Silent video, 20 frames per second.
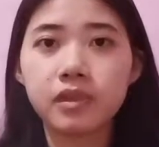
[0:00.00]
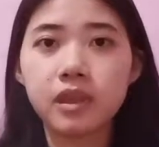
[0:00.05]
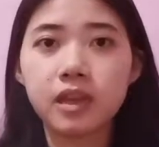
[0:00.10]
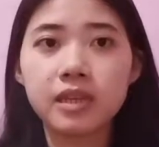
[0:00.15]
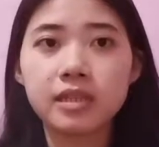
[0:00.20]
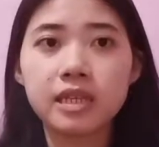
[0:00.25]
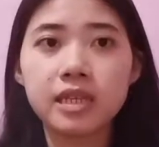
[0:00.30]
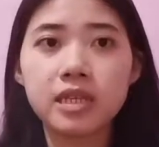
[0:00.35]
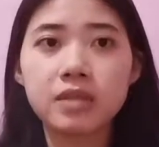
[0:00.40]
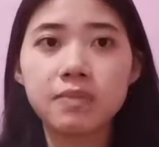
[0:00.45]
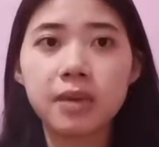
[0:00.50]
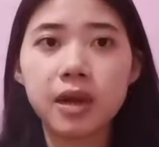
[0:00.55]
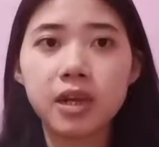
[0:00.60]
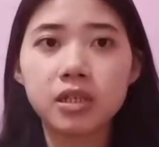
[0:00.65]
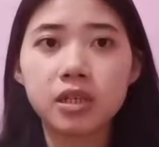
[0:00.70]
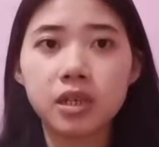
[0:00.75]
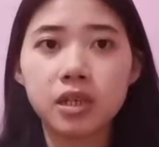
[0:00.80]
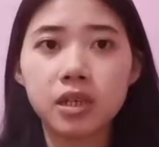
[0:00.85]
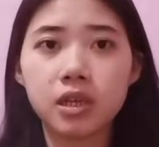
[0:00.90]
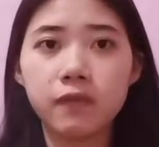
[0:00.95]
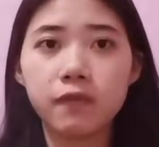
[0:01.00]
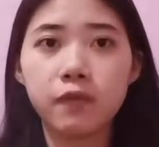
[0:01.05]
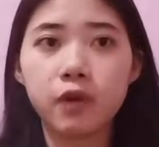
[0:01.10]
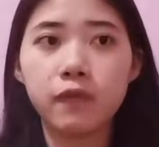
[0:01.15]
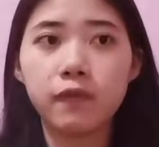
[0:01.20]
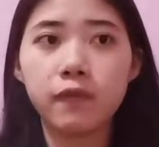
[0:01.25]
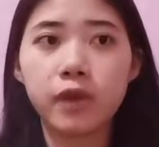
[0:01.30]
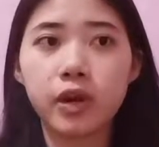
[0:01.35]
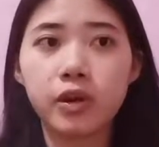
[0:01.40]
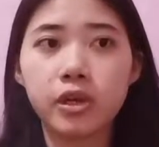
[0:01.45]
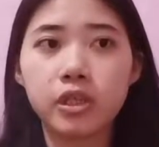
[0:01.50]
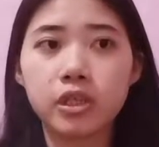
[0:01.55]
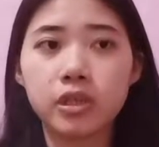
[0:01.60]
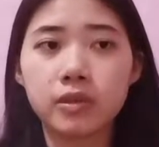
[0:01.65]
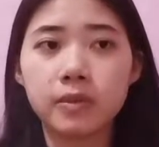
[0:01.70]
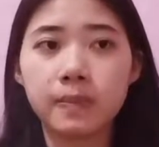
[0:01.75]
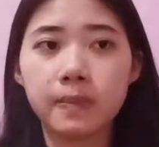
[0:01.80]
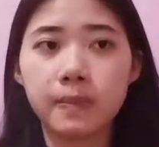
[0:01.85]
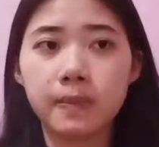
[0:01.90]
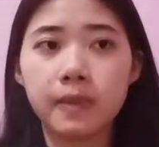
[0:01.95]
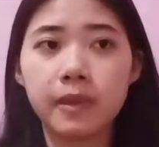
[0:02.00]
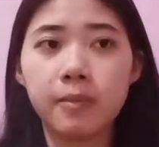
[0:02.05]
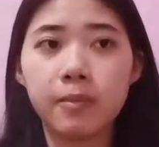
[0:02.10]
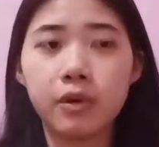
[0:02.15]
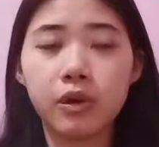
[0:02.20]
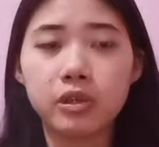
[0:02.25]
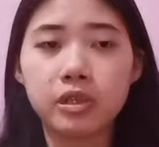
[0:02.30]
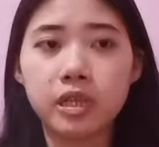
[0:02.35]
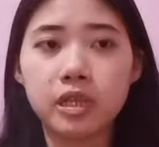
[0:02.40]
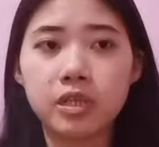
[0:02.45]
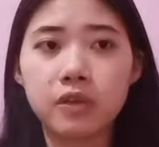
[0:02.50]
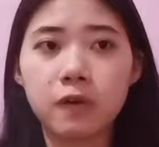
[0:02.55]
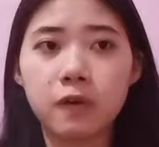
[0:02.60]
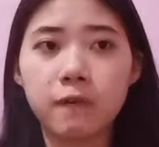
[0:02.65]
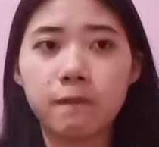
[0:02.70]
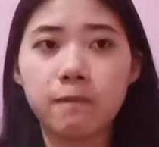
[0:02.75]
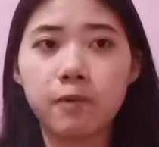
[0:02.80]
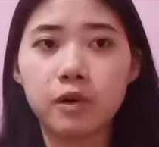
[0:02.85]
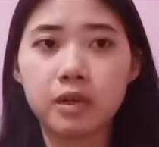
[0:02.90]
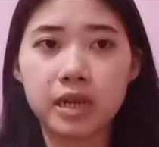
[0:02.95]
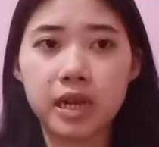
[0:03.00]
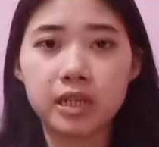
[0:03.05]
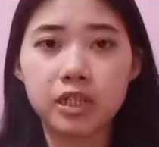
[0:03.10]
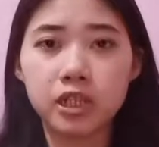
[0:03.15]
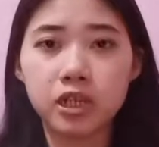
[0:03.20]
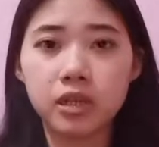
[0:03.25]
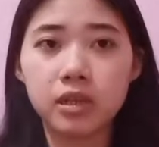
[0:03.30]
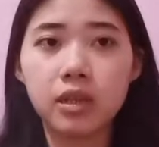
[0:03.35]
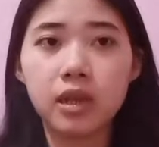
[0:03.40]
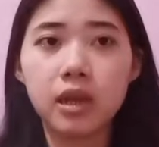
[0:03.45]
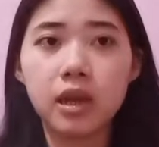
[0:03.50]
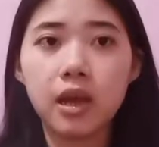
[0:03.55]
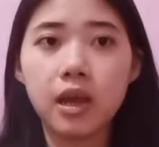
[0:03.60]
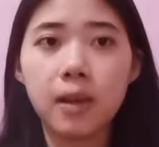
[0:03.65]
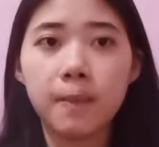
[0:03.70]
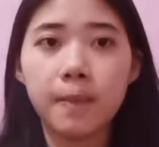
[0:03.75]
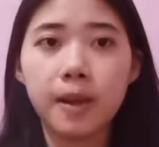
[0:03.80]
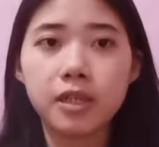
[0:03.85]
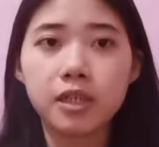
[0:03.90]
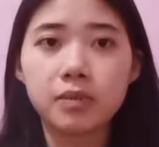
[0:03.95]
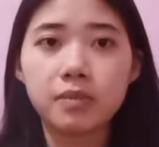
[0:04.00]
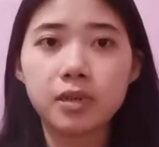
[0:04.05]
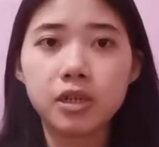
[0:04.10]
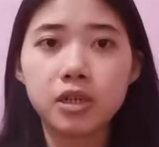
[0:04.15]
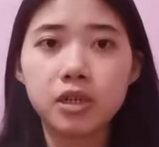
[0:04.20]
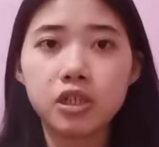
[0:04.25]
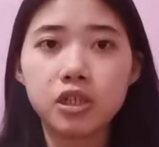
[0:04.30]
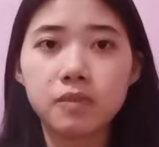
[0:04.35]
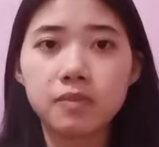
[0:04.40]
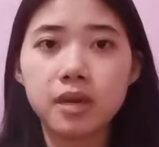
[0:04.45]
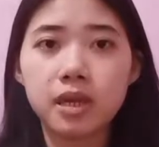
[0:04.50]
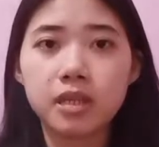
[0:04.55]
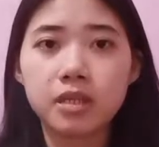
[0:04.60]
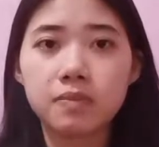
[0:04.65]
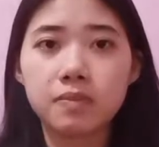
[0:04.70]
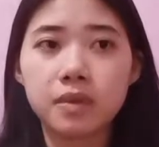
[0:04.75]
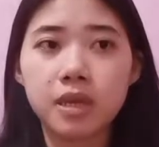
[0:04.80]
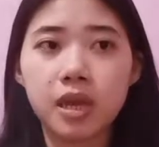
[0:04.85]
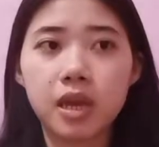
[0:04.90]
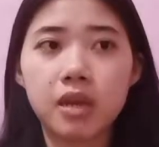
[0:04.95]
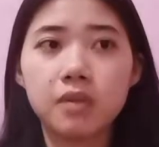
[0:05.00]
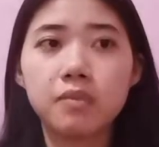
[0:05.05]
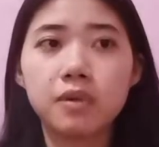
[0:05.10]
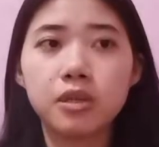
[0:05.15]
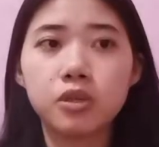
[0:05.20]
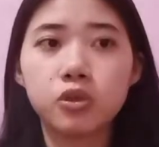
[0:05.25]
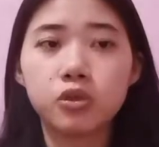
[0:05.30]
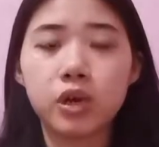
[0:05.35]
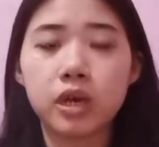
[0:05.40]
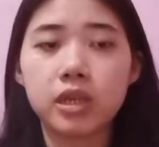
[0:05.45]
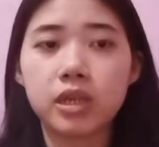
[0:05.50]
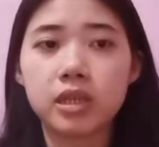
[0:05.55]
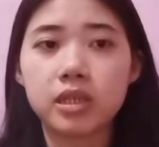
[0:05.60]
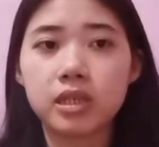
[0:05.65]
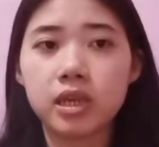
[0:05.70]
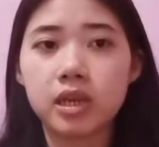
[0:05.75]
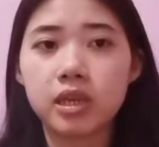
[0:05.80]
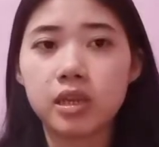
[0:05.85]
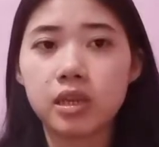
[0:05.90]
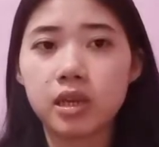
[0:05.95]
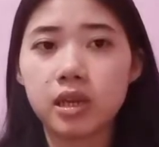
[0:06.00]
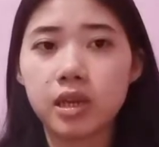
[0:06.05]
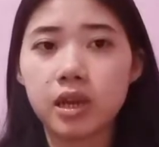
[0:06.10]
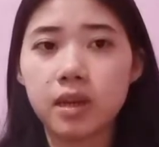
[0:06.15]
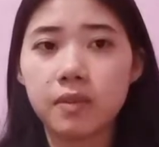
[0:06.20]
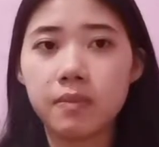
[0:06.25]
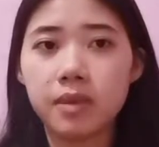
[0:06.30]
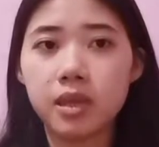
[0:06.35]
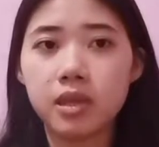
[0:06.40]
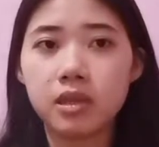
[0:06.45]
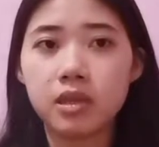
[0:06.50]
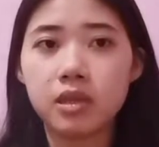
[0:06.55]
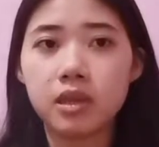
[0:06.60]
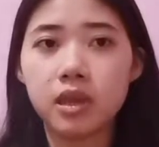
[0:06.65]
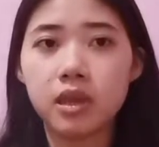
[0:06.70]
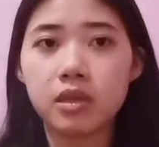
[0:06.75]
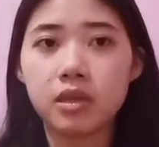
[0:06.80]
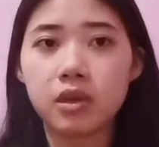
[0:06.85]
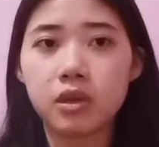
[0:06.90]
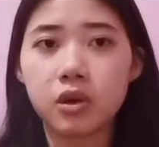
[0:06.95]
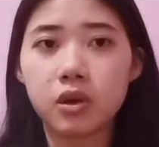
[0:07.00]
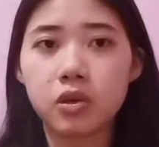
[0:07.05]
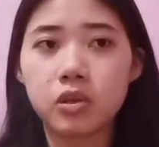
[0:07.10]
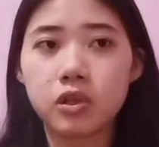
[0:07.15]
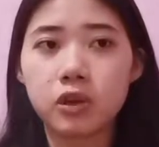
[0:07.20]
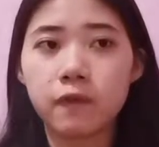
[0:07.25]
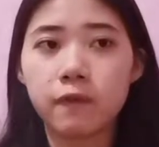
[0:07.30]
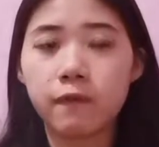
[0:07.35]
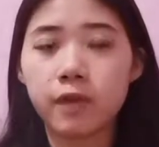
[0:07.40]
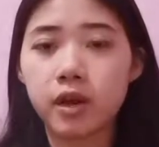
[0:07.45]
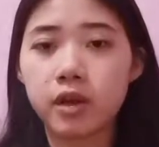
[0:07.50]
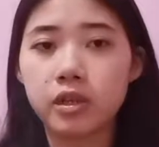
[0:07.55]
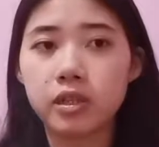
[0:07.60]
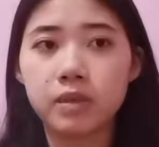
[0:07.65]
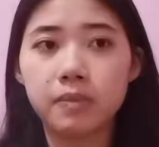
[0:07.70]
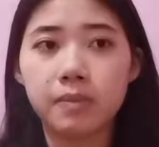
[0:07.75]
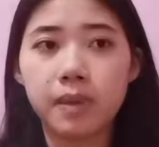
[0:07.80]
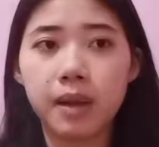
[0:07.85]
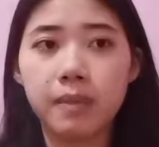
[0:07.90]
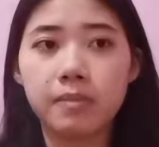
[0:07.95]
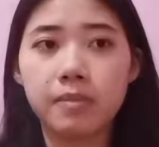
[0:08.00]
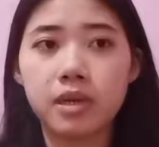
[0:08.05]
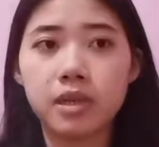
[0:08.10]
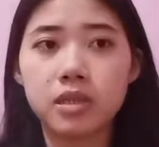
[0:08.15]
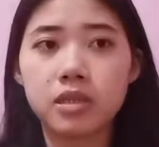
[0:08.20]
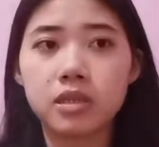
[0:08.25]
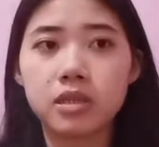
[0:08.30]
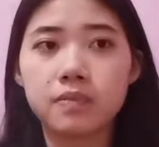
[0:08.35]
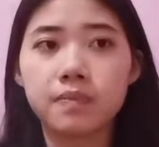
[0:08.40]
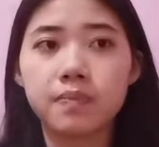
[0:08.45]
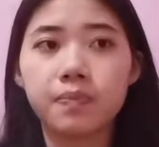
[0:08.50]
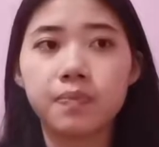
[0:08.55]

Since budget involves various process of production, budget manager must be able to understand the element and the cost of various departments.